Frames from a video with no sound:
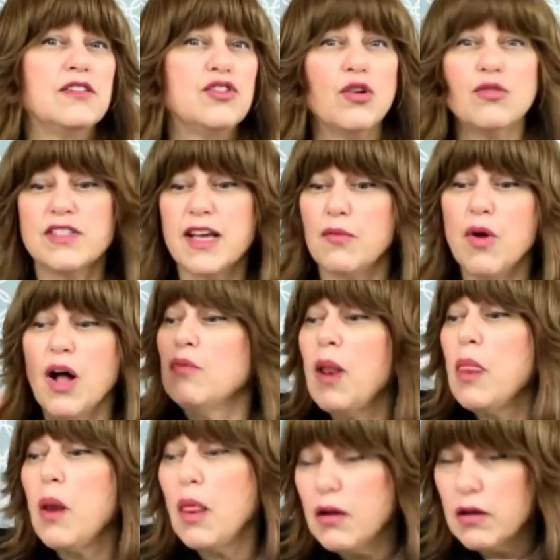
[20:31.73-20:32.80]
Don't say, well,
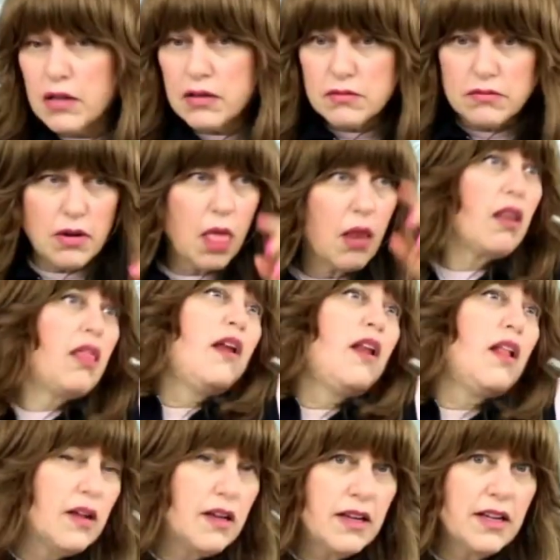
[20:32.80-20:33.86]
blah, blah, blah, blah, blah,
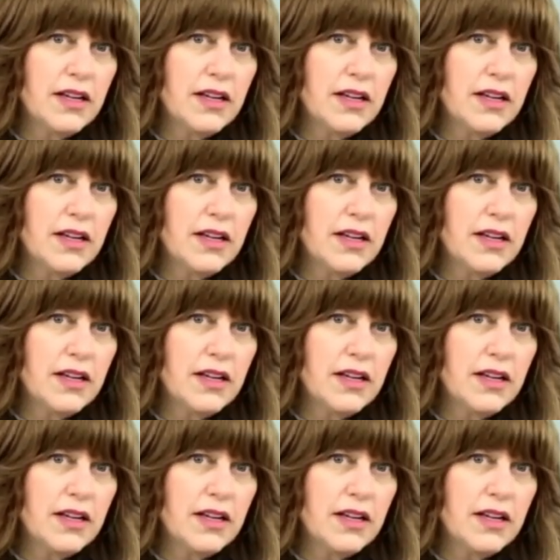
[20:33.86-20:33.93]
blah.